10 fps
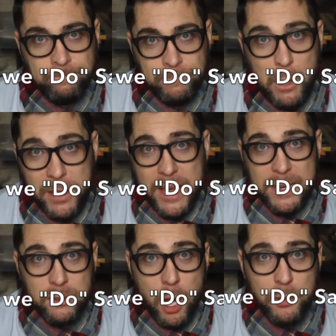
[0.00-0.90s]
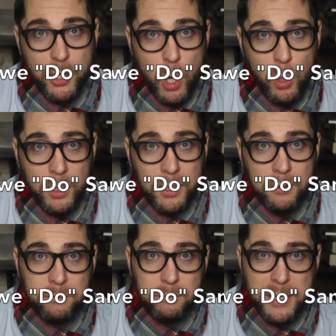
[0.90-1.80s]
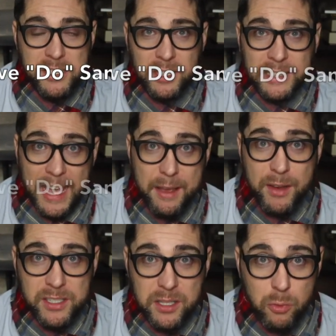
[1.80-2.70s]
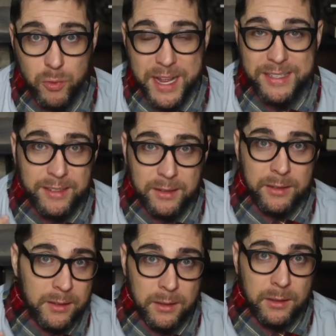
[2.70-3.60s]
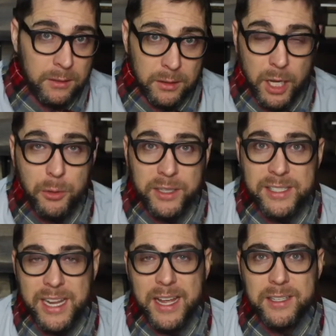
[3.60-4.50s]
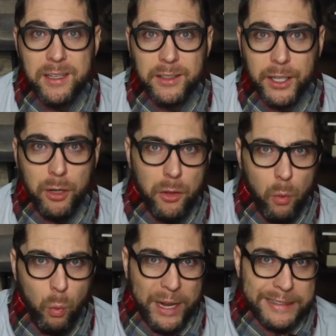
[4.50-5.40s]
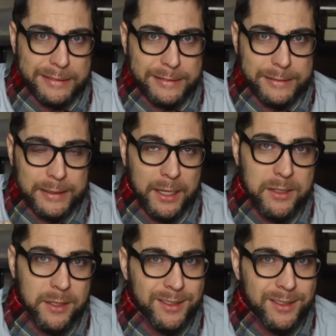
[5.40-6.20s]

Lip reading: Now again, Coca-Cola basically gave us the red-coated Santa, you know, the white Santa.